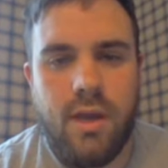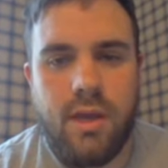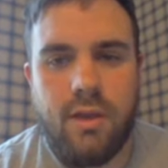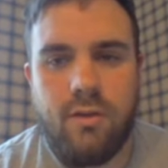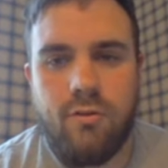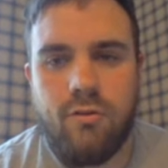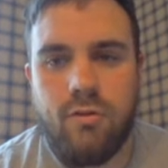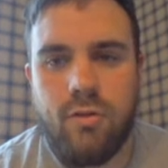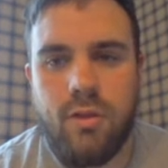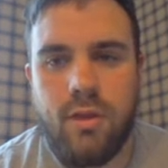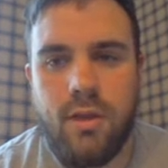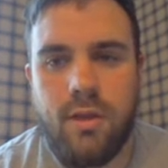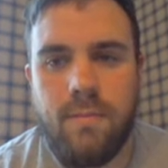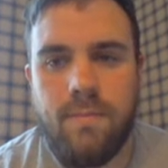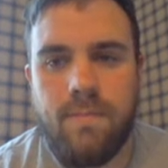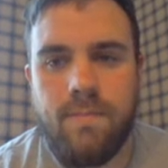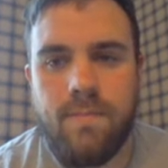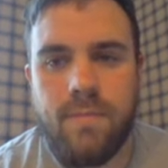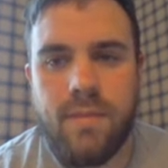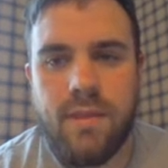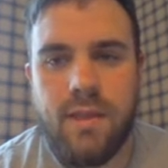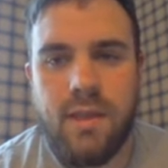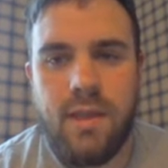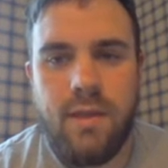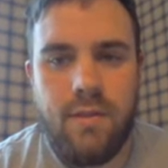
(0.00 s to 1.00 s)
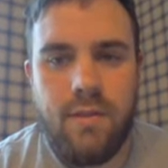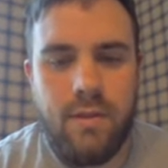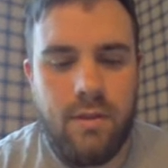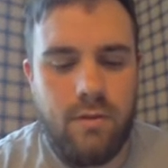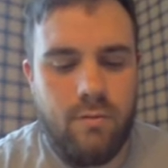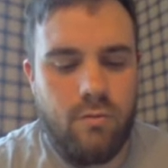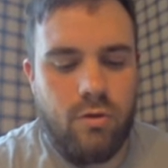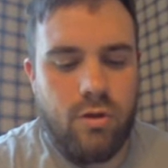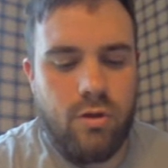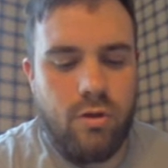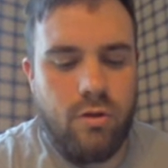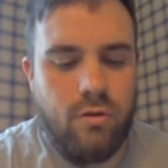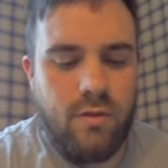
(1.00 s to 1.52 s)
actually. And then
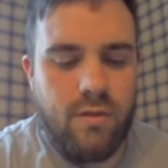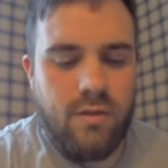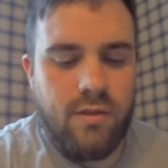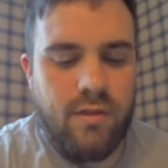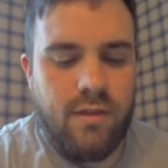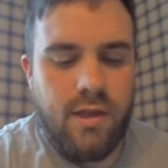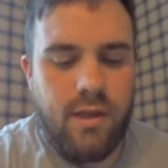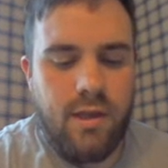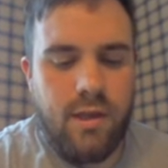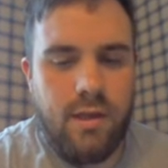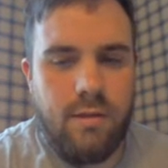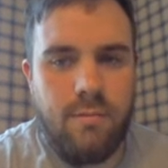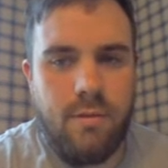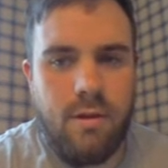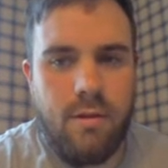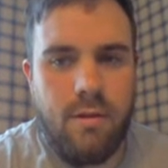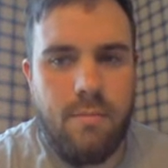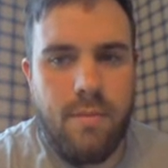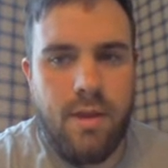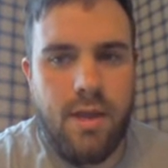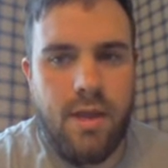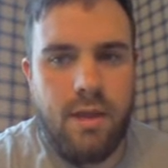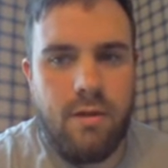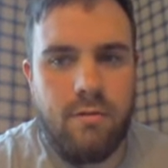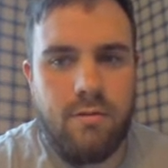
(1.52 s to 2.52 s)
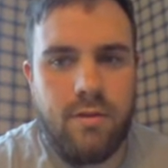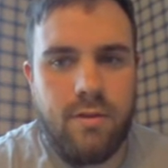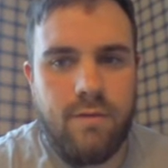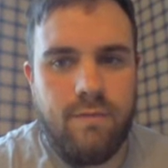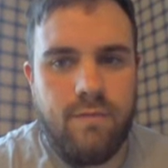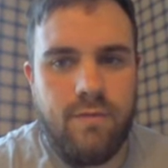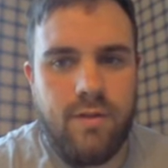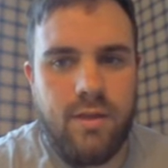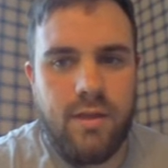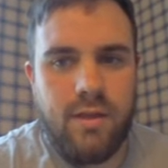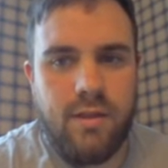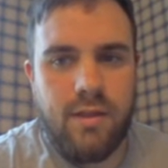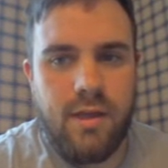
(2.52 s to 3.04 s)
we'll go the same amount
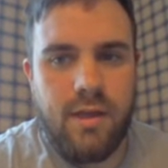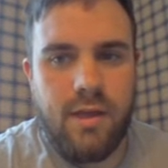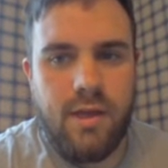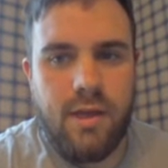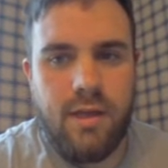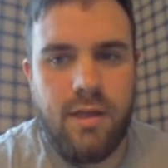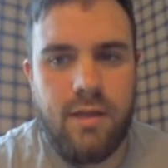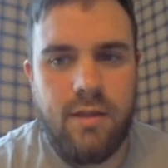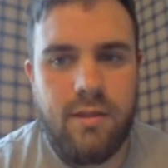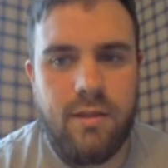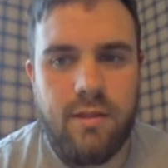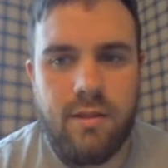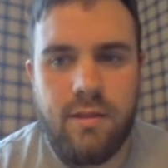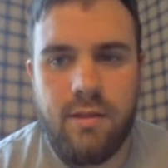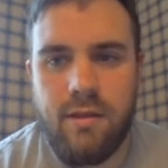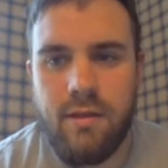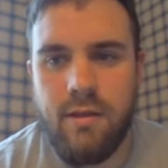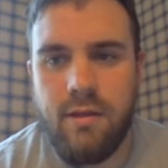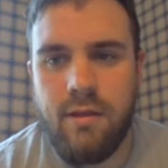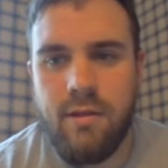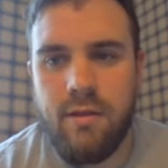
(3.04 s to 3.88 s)
of these guys.